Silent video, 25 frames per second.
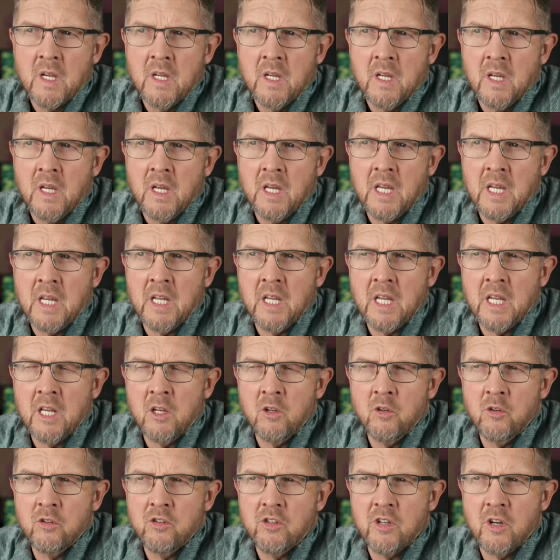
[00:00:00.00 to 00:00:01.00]
he'll
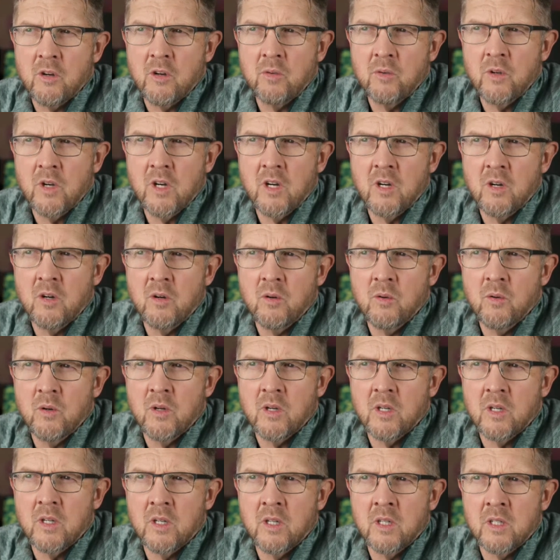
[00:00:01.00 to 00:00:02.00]
also
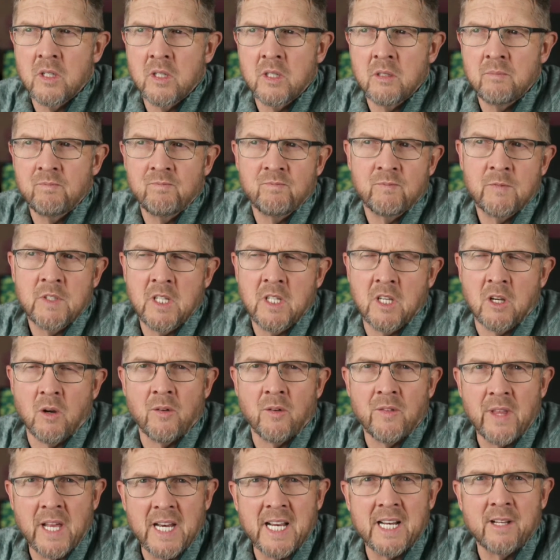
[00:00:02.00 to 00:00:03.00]
know, you know,
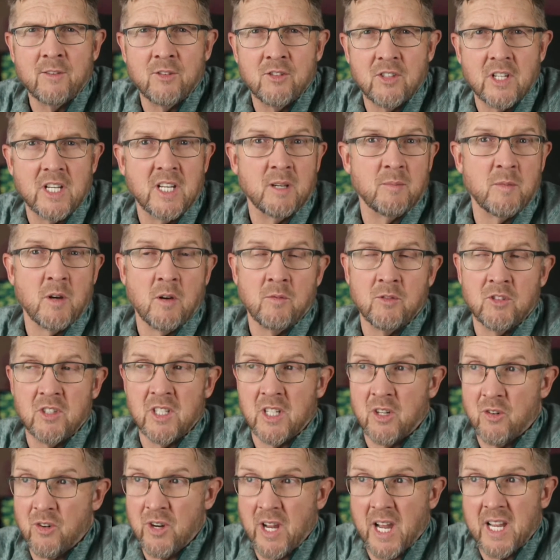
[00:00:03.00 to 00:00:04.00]
and then he'll have seen him obviously
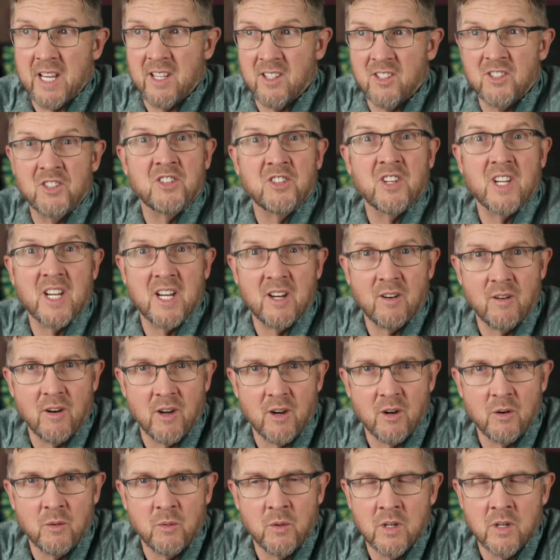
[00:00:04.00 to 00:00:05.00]
create
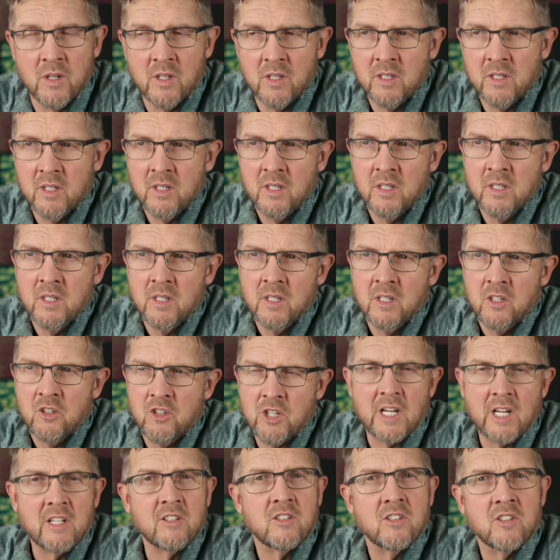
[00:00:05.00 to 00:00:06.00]
0
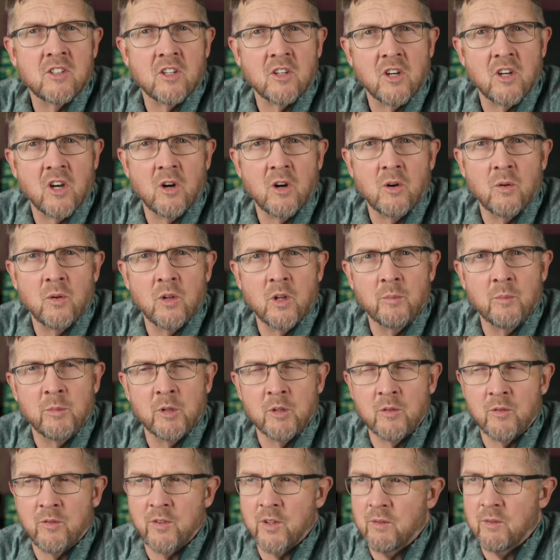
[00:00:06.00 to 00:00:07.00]
chances on goal at
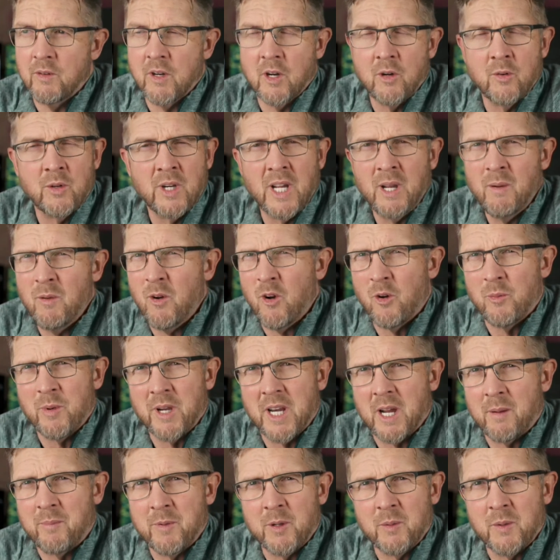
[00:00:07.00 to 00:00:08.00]
Bloomfield Road. He won't have been
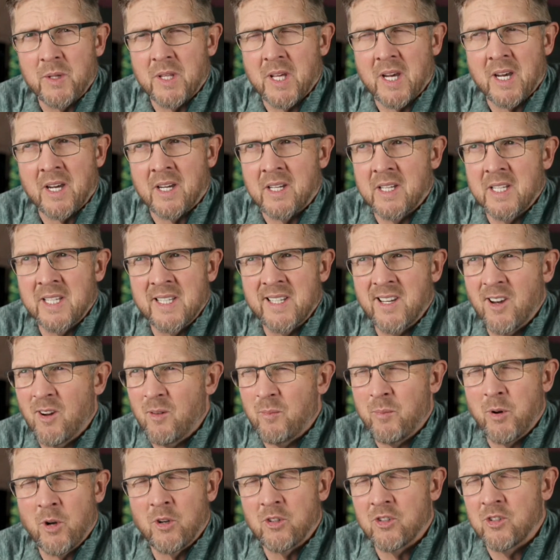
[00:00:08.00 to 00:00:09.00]
happy with that. It
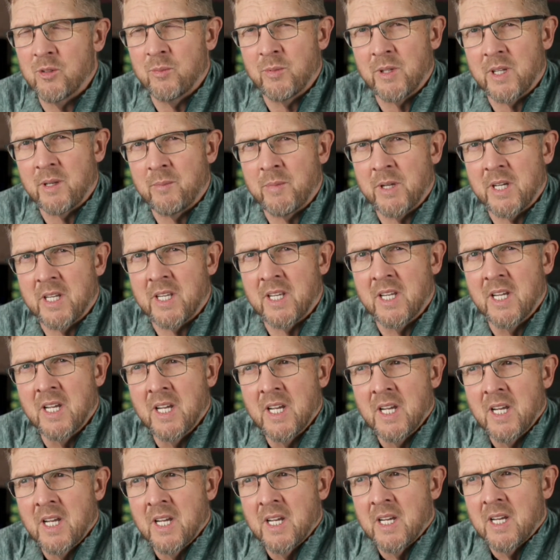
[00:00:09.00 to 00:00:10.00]
can't possibly have been.
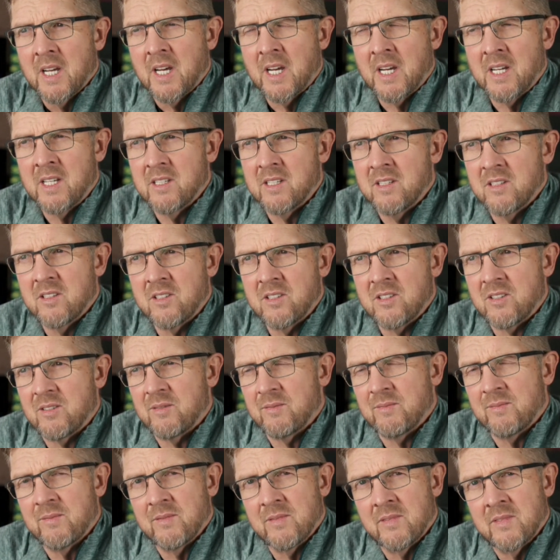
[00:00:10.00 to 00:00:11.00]
And,
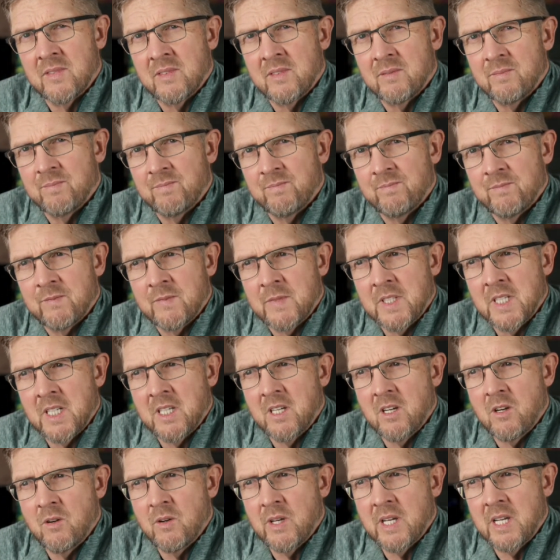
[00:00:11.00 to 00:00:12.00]
you
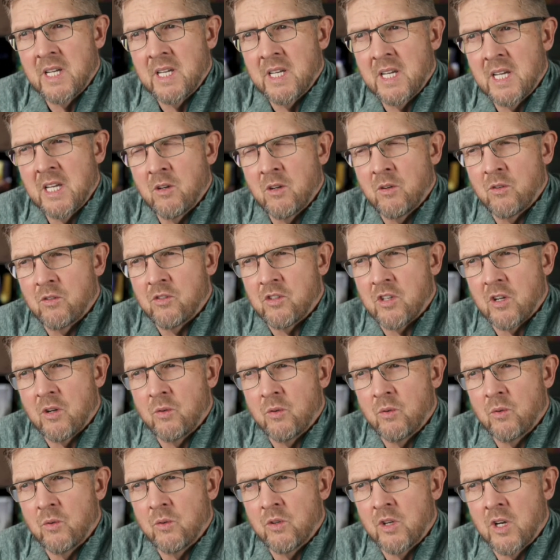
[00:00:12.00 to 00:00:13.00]
know, he
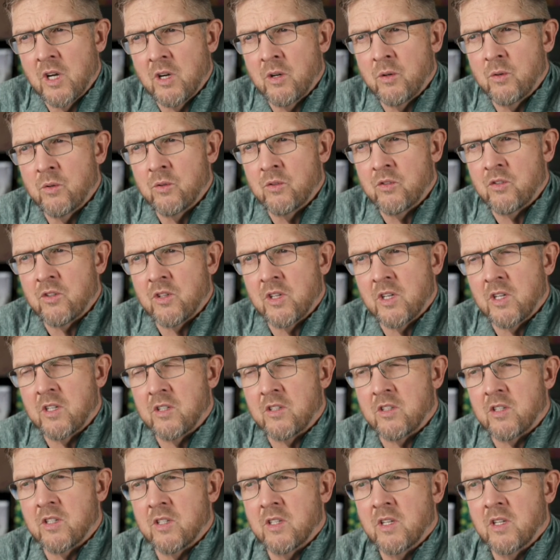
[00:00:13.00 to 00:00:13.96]
also knows that